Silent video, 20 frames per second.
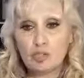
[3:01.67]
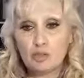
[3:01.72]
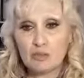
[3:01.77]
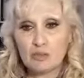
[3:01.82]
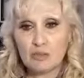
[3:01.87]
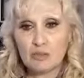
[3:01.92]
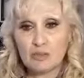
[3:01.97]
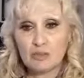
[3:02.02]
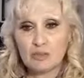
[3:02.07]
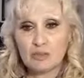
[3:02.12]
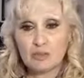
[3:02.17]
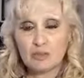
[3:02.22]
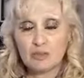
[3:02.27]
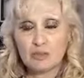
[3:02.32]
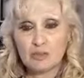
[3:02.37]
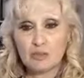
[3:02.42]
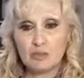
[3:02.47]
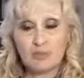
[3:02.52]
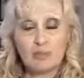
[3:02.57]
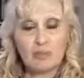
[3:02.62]
your
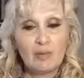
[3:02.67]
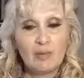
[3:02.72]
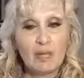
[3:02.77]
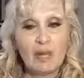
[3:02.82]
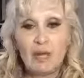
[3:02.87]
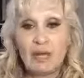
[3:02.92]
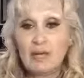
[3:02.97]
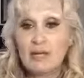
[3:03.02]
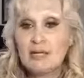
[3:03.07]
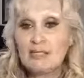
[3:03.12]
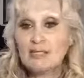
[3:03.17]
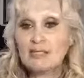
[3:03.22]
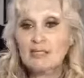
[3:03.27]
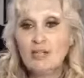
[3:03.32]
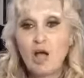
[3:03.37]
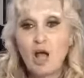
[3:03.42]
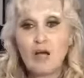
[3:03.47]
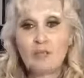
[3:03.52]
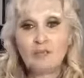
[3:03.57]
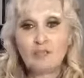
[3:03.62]
business is
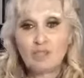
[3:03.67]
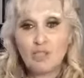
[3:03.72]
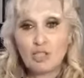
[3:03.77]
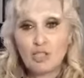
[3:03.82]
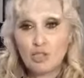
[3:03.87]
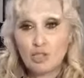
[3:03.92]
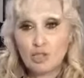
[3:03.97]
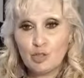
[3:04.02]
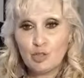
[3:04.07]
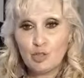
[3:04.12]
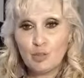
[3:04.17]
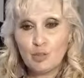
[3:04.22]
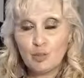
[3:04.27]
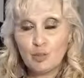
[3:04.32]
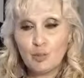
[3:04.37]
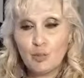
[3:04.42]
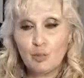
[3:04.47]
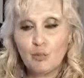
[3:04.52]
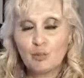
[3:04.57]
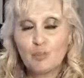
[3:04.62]
not the
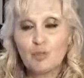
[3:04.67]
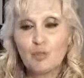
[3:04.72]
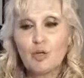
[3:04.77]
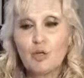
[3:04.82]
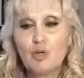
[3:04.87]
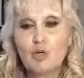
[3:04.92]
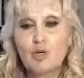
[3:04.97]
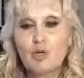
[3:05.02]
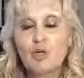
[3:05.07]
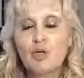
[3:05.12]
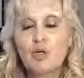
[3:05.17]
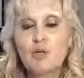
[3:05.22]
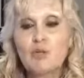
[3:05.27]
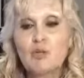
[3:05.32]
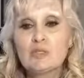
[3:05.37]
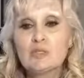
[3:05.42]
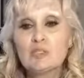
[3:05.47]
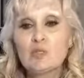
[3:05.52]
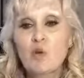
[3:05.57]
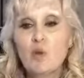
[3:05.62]
you who
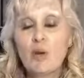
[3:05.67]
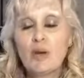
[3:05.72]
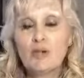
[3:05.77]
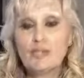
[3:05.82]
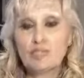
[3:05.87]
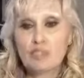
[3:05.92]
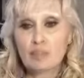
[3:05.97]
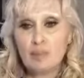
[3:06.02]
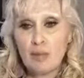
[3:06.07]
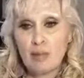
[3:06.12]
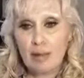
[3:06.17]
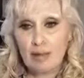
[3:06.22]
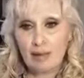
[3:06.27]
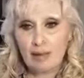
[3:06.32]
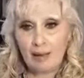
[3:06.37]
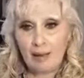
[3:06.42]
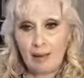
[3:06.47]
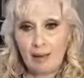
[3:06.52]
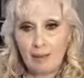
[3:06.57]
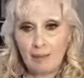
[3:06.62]
is going to make
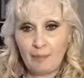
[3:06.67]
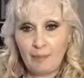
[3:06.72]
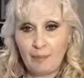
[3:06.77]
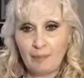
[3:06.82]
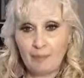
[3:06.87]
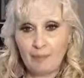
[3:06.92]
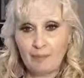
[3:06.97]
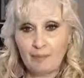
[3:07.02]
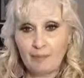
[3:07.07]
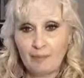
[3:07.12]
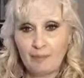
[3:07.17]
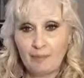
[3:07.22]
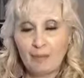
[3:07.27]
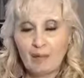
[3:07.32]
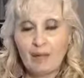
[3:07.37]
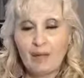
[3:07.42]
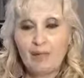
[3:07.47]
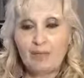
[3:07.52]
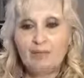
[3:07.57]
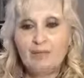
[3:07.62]
it happen.
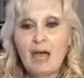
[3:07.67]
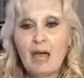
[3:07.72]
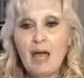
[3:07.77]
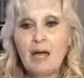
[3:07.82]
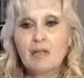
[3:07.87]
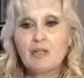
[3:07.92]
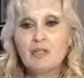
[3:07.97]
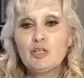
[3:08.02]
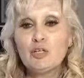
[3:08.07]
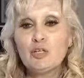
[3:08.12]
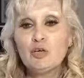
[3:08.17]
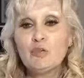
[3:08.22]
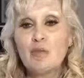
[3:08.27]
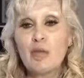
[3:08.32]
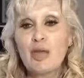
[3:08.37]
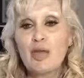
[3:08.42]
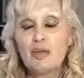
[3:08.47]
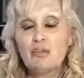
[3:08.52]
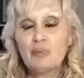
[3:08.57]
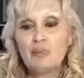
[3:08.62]
That you
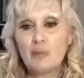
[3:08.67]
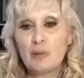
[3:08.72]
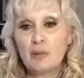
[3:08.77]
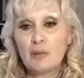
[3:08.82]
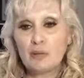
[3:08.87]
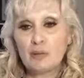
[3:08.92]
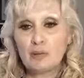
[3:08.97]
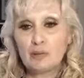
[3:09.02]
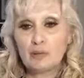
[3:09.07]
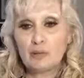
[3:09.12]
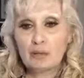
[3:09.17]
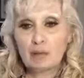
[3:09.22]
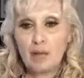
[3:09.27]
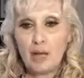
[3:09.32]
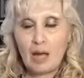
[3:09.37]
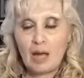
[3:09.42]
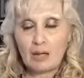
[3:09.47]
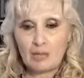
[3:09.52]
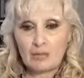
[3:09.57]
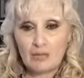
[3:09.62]
may have been
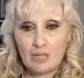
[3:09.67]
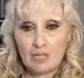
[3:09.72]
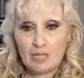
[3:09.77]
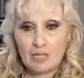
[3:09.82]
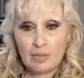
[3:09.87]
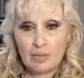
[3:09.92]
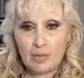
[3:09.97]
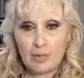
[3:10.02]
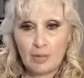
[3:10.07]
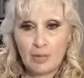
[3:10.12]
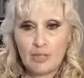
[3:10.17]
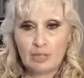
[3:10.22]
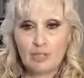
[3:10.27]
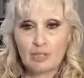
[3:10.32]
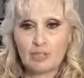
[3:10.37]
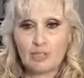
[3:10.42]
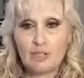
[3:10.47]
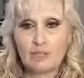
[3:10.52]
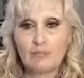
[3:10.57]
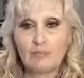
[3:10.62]
out of
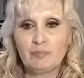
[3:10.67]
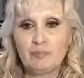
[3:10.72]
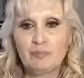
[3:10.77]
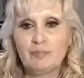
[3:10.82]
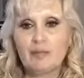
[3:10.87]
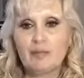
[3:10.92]
desperation,